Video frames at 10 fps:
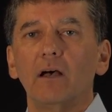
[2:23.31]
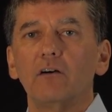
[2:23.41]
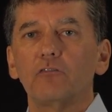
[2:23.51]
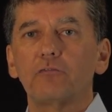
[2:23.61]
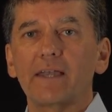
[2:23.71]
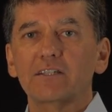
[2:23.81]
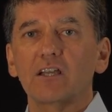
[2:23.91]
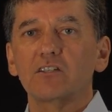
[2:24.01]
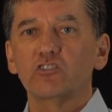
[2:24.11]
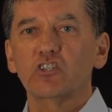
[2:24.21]

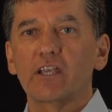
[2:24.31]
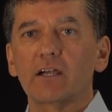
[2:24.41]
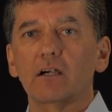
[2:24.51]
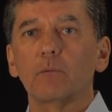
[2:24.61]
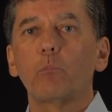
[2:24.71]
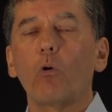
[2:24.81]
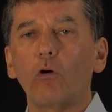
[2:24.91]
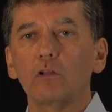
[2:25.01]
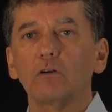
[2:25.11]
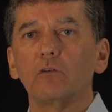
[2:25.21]
Fed Chair
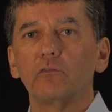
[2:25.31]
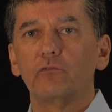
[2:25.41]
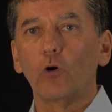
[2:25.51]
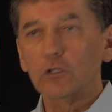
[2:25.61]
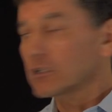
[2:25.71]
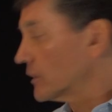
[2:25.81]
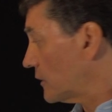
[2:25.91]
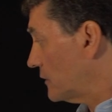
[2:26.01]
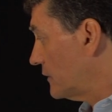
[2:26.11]
Paul Volcker.